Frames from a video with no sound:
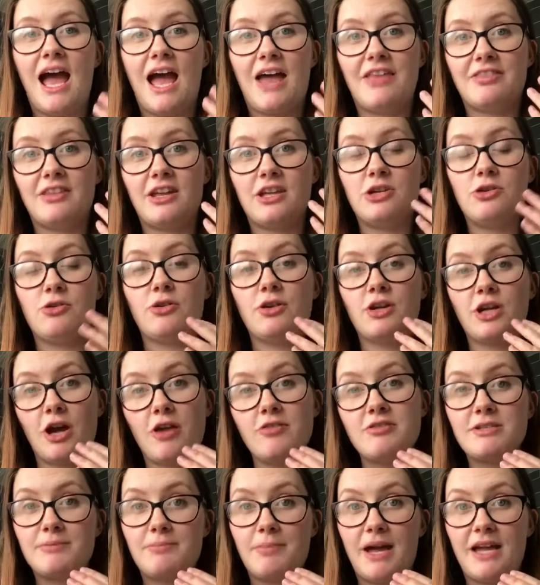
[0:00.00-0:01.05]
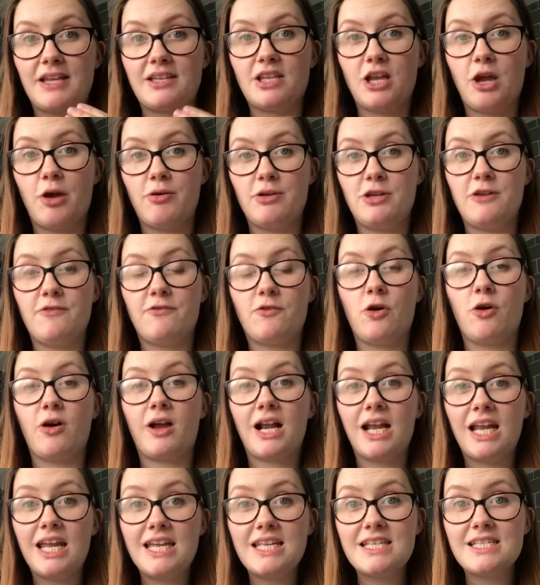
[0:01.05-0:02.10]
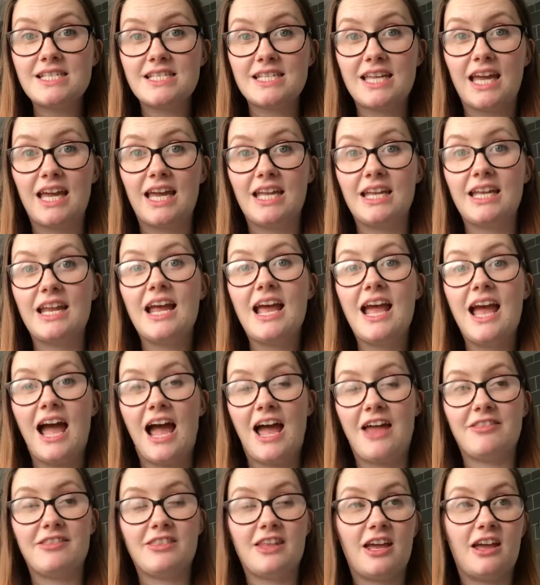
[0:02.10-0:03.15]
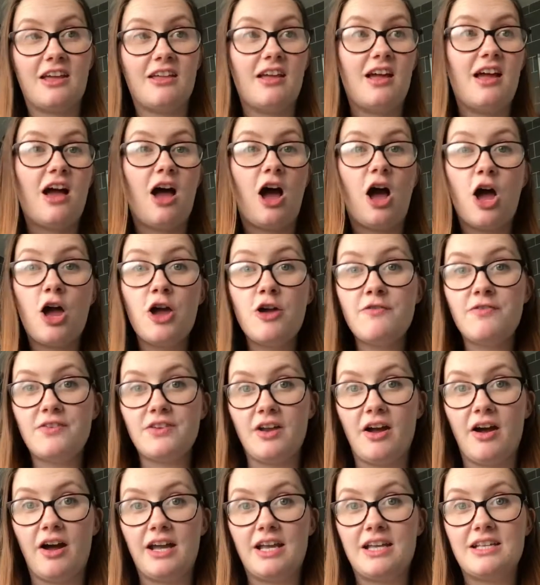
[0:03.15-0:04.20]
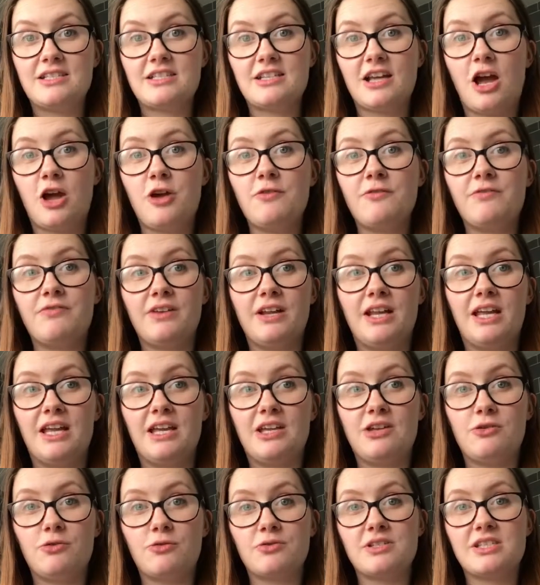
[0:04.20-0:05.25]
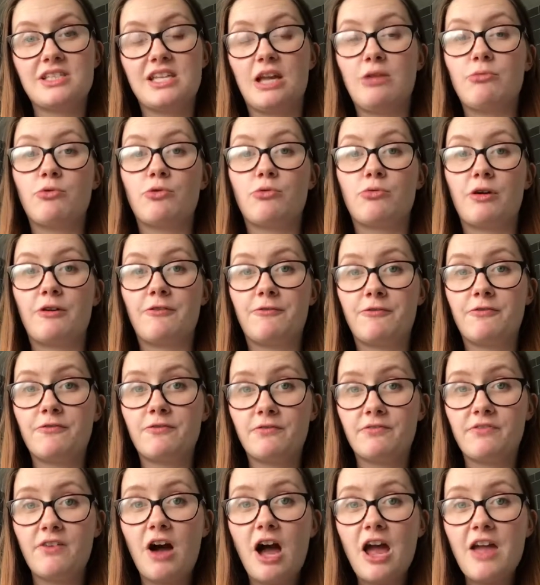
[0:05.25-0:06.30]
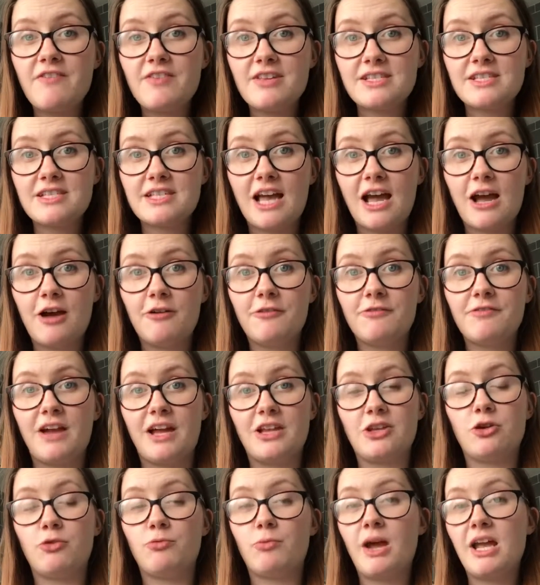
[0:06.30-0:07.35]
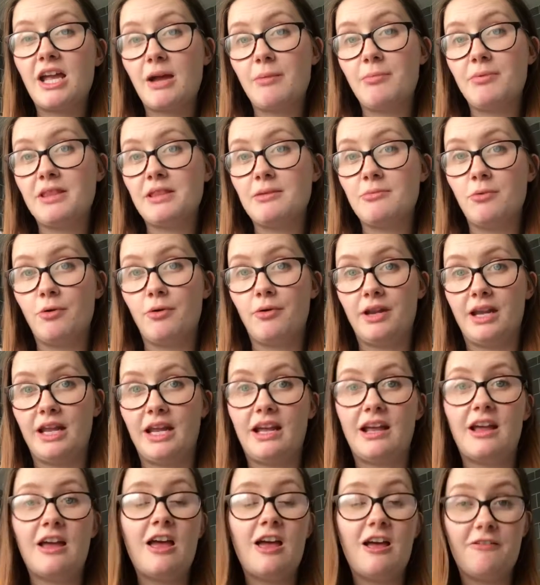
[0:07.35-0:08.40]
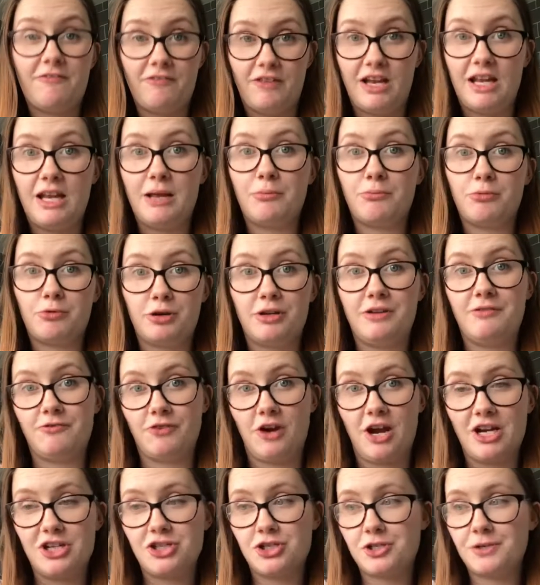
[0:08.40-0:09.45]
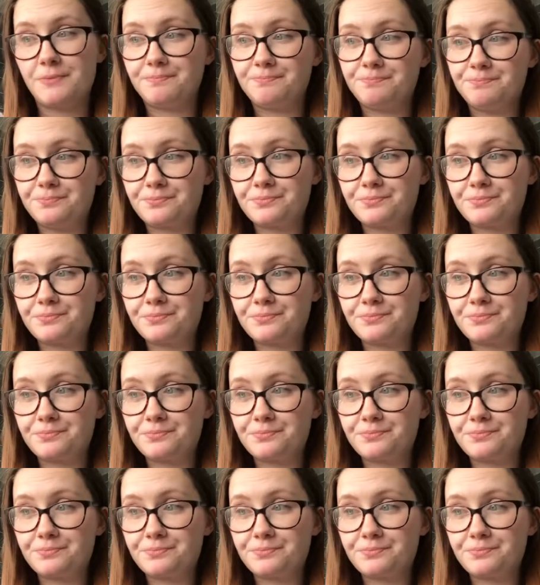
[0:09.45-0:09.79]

and that you can go to bed knowing you've got clean skin and that overnight, hopefully your skin will revive itself and you'll wake up in the morning feeling pretty fresh.